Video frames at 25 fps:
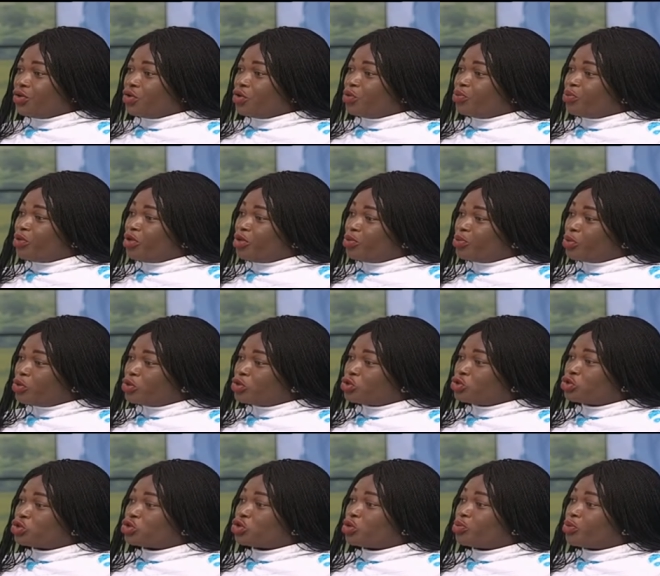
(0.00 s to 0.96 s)
your people
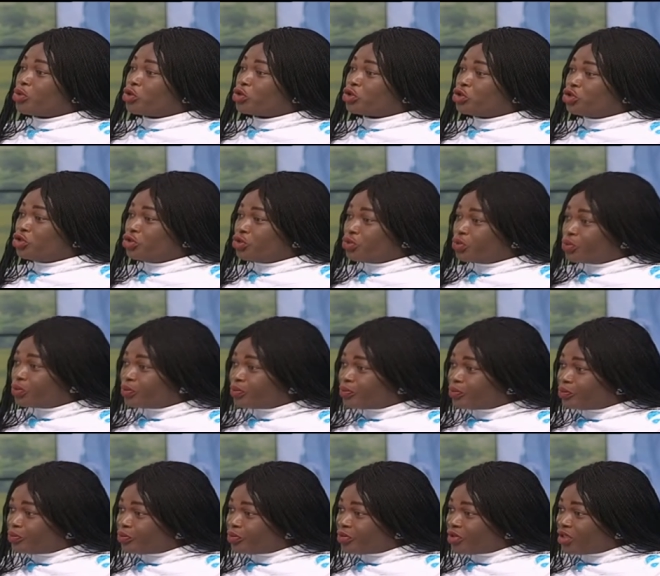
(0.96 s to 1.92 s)
to support you.
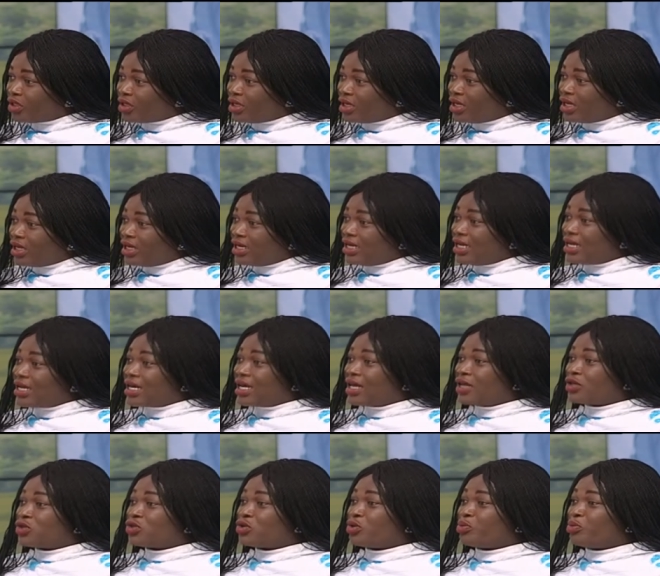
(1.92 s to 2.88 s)
Mm. They
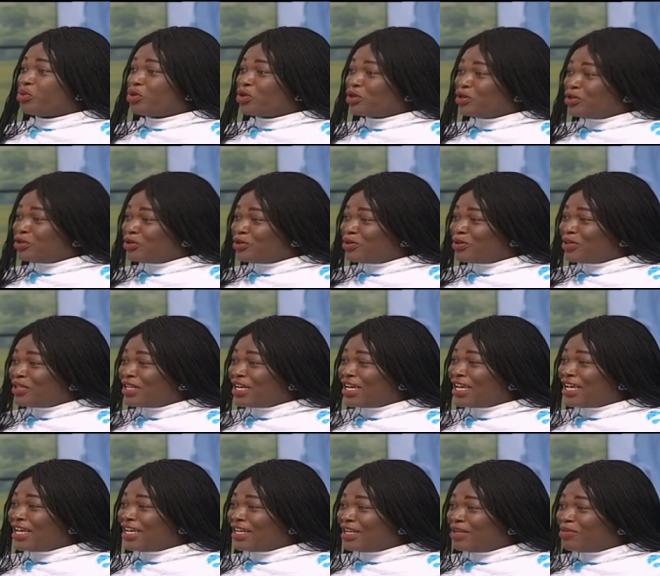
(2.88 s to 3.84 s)
can support you to
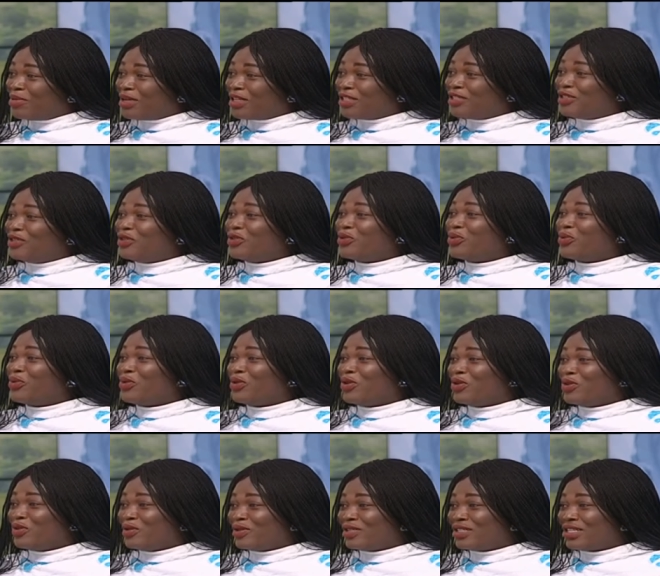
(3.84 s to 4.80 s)
the end, but you will
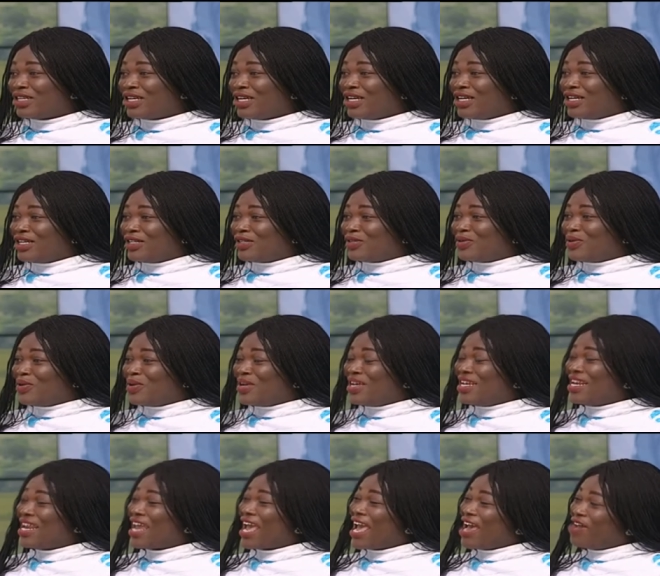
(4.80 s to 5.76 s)
lose. Okay. So,
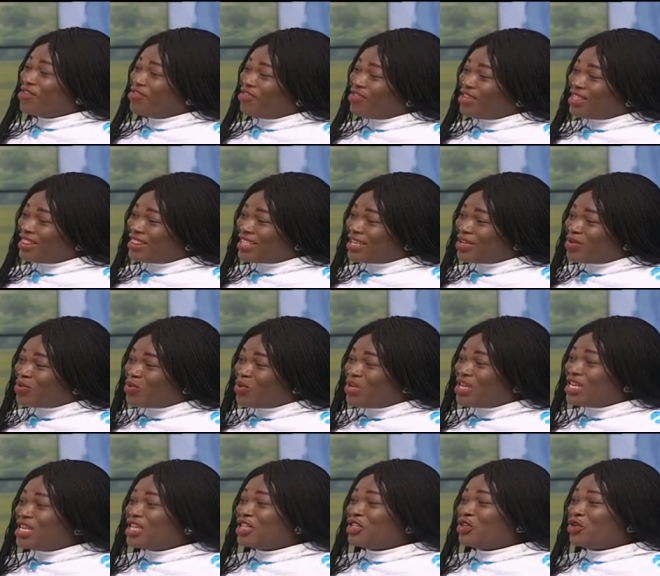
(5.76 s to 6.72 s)
in everything,
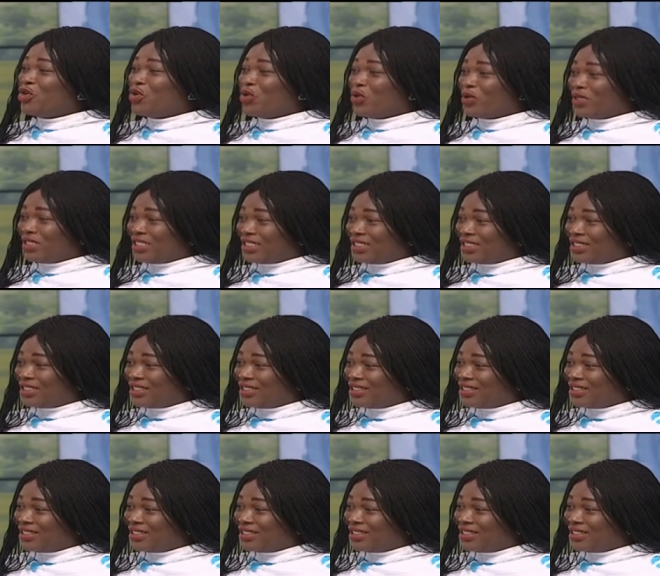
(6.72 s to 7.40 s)
we need God.